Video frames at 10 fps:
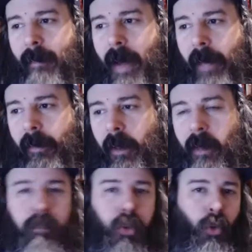model
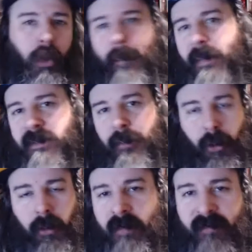and blew it up into an
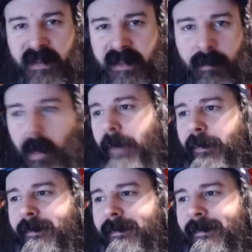early VC model.